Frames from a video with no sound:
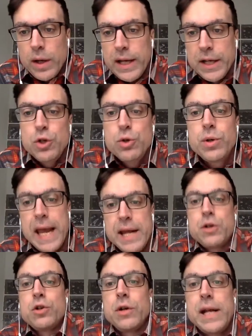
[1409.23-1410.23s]
and you can
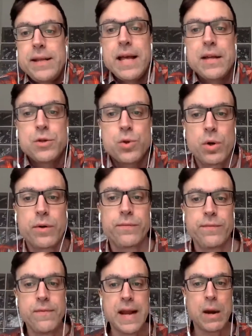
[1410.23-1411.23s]
create that sort of
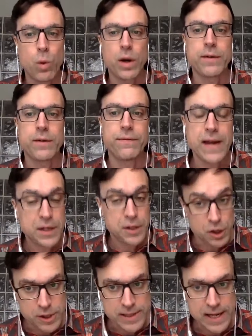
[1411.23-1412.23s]
network effect
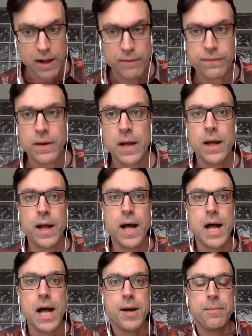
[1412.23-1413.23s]
yourself,
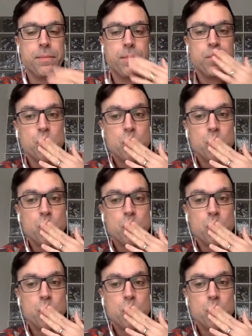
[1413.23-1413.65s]
and